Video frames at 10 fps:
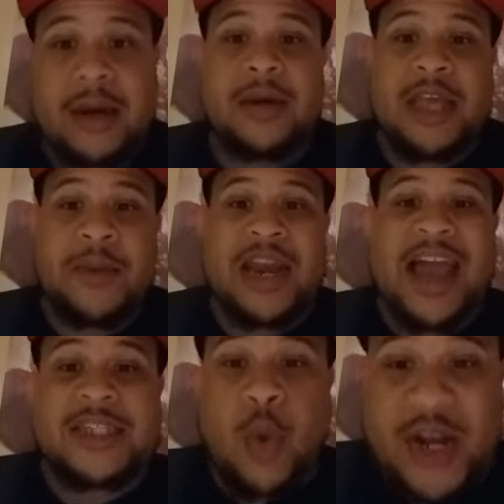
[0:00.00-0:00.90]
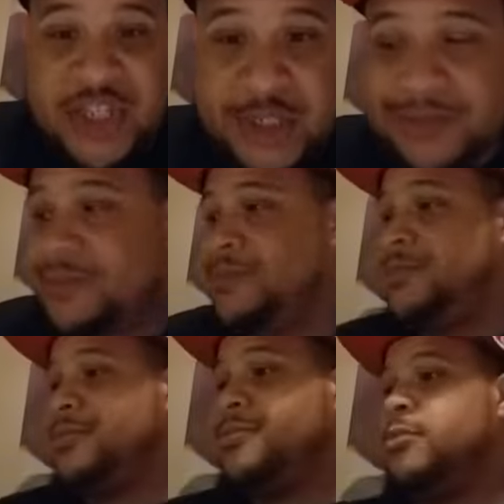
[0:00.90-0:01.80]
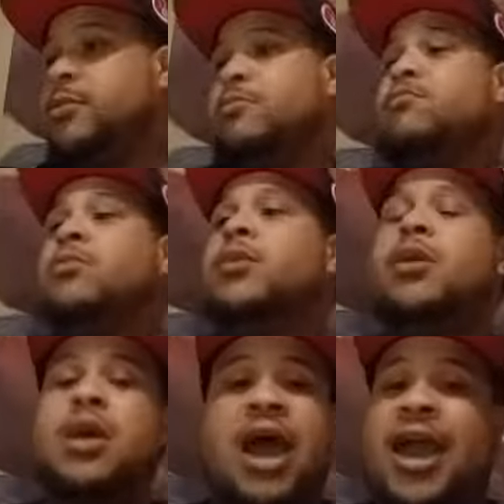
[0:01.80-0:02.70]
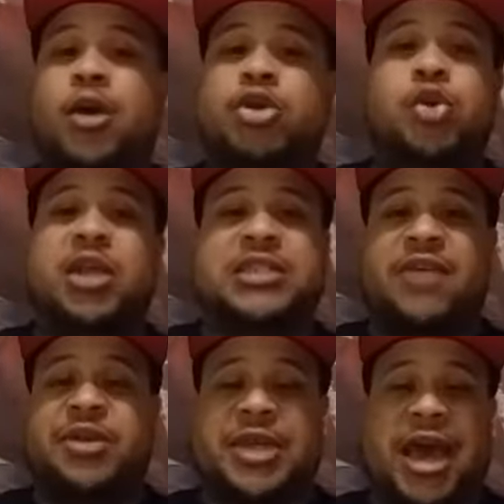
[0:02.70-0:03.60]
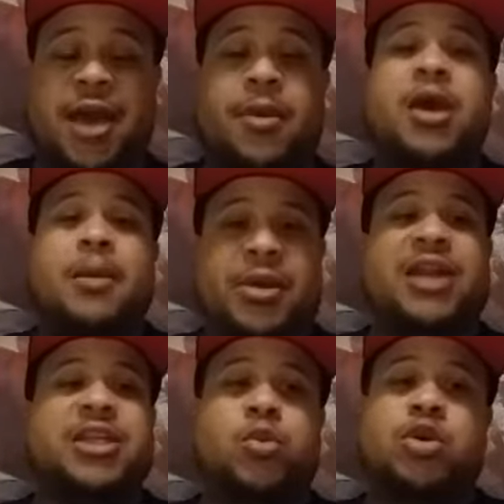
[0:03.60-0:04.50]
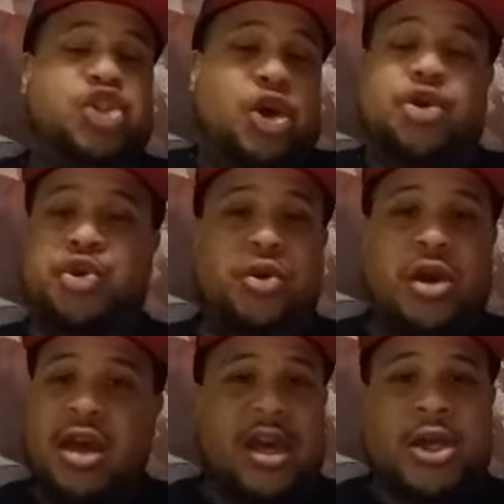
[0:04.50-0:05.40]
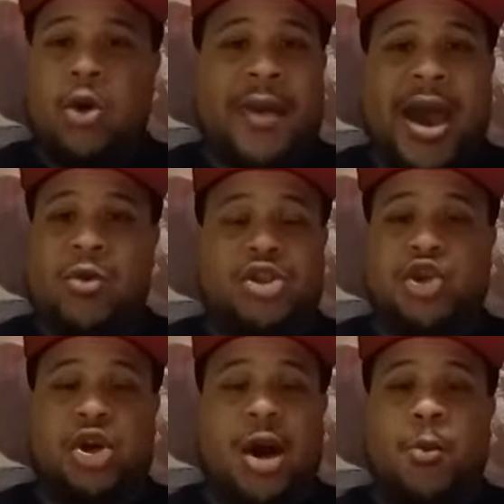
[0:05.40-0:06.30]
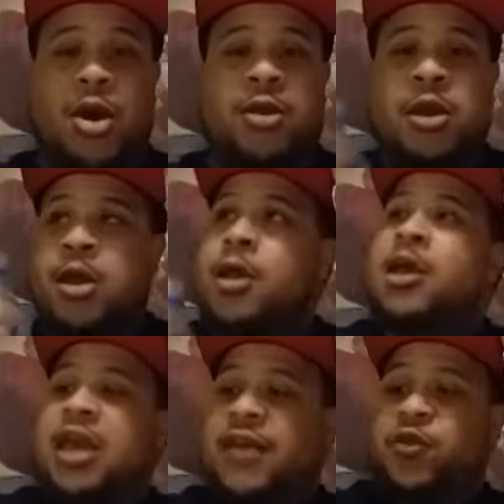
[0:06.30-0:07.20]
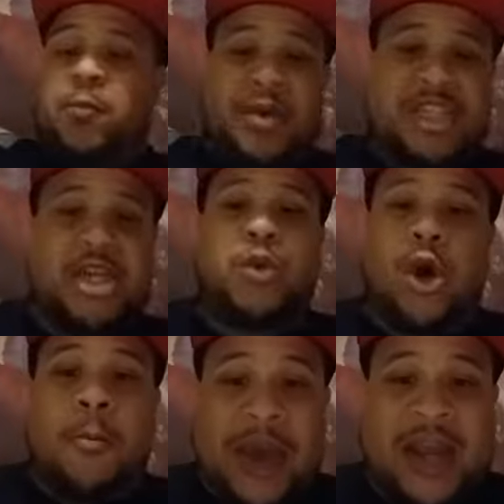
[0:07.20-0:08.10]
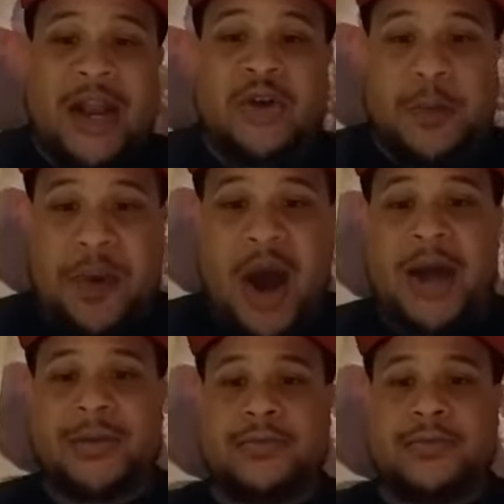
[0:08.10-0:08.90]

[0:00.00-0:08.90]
Give me the next question. I ain't going to do this every time, but I just want to show you, it don't matter what you come with. If you pitch it, we're going to bat it out the park.